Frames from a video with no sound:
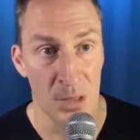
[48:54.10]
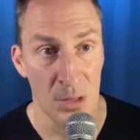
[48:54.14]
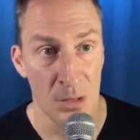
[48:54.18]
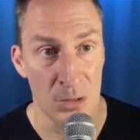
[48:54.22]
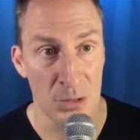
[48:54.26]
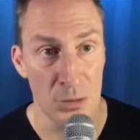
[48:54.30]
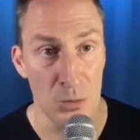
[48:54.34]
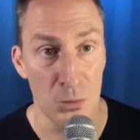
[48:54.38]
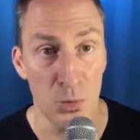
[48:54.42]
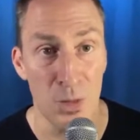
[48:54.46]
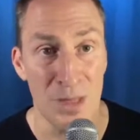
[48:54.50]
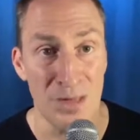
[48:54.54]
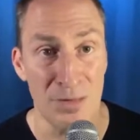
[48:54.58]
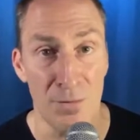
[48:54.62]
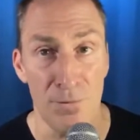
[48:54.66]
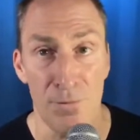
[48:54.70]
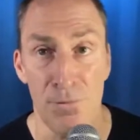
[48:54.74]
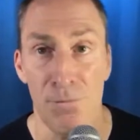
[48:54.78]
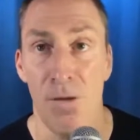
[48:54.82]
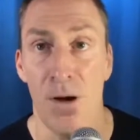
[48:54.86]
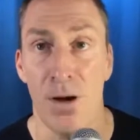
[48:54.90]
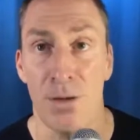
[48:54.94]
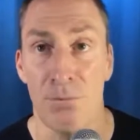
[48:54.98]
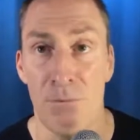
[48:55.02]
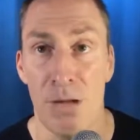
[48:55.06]
So what the
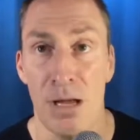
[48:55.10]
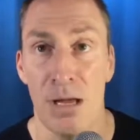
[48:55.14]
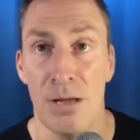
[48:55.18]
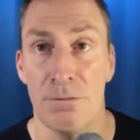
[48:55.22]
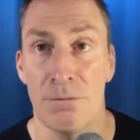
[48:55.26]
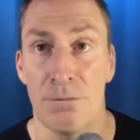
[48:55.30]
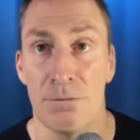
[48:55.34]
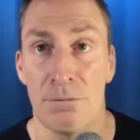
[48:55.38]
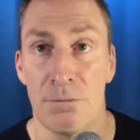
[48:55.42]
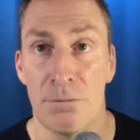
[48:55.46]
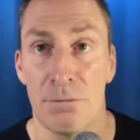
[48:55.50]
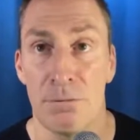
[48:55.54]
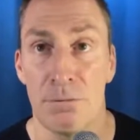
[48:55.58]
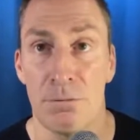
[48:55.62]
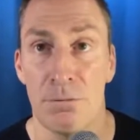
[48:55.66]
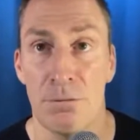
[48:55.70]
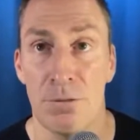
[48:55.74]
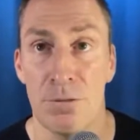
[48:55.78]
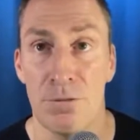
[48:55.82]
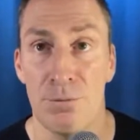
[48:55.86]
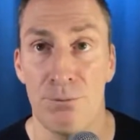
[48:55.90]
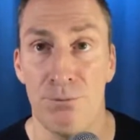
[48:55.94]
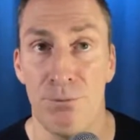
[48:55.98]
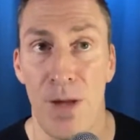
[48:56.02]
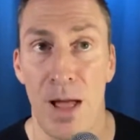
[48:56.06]
fuck, man?
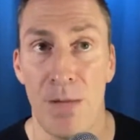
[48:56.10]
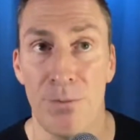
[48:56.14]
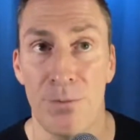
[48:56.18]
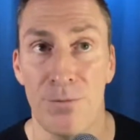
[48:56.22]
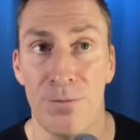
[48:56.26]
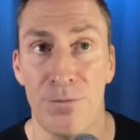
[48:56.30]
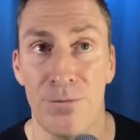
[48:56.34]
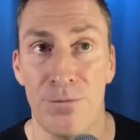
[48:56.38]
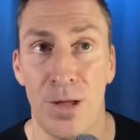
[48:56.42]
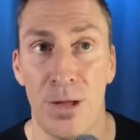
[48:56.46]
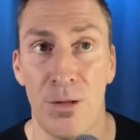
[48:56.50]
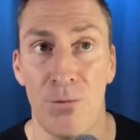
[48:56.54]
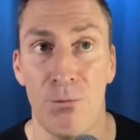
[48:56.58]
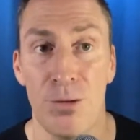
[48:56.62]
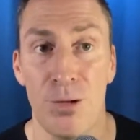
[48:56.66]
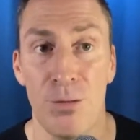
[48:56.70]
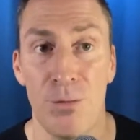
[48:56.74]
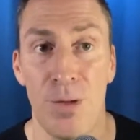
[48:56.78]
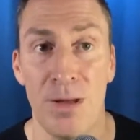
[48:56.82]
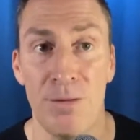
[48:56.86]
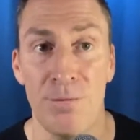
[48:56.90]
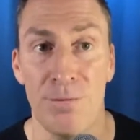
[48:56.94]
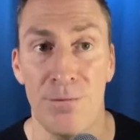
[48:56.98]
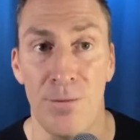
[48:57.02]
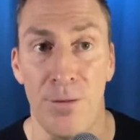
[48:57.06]
What's the problem, Stella? What are you
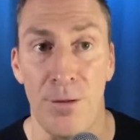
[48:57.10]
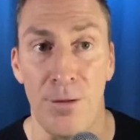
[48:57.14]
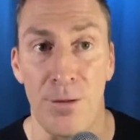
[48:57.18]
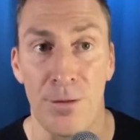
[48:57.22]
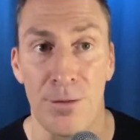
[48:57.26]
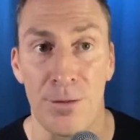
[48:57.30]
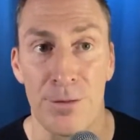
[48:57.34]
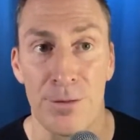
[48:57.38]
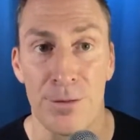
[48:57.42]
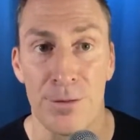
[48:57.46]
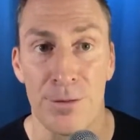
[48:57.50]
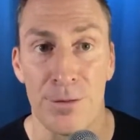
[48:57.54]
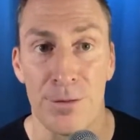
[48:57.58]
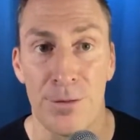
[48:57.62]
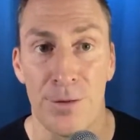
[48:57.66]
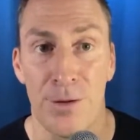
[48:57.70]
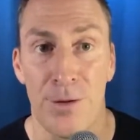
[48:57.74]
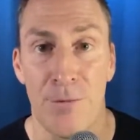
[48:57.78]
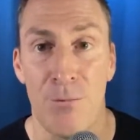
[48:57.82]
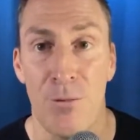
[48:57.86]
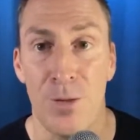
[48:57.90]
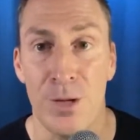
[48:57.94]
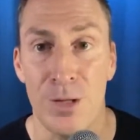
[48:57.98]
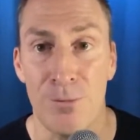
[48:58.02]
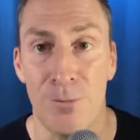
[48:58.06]
waiting for?
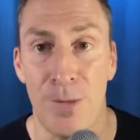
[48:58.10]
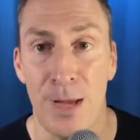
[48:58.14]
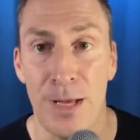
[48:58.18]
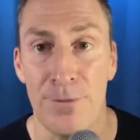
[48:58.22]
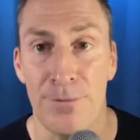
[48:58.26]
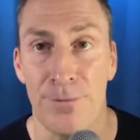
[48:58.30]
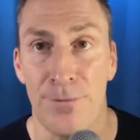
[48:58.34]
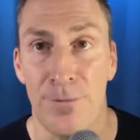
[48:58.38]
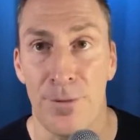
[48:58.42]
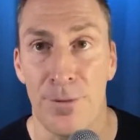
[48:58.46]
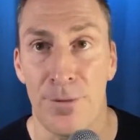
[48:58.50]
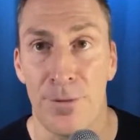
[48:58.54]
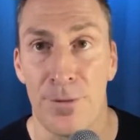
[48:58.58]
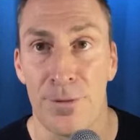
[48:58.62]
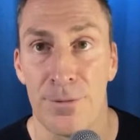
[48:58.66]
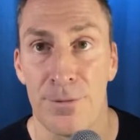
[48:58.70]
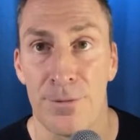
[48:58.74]
What are you waiting for?